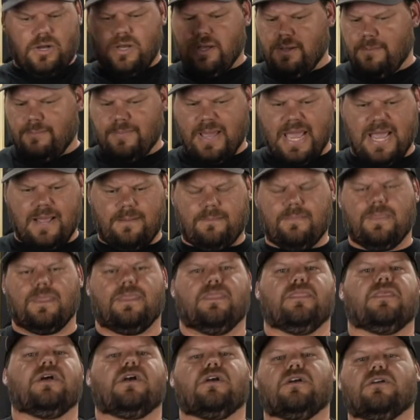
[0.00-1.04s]
bam,
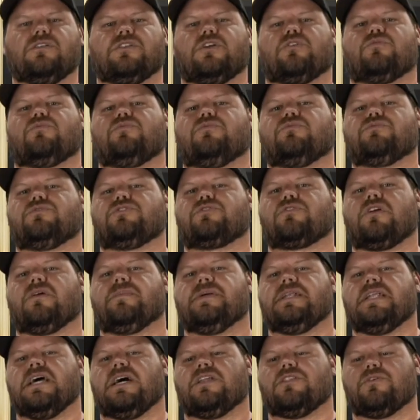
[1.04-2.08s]
they're screaming
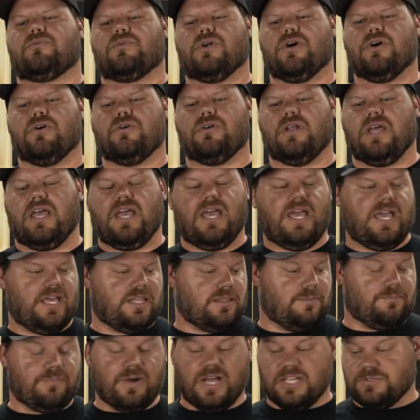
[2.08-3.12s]
down the road, and the
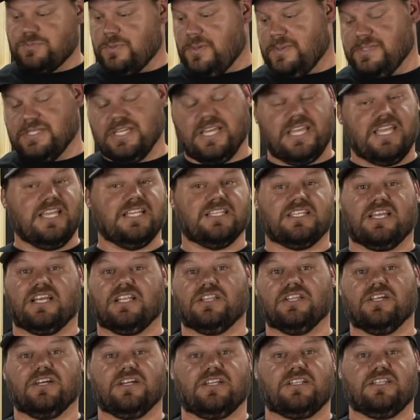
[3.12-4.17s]
Boss Baby's like,
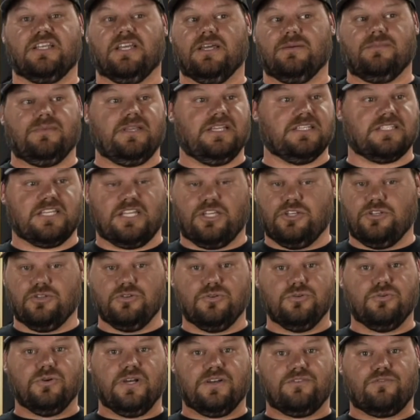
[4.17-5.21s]
look, Tim, he's like,
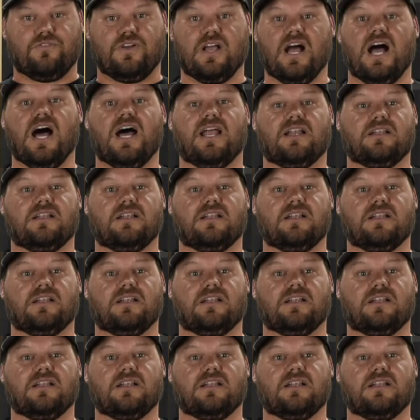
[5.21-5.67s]
you have got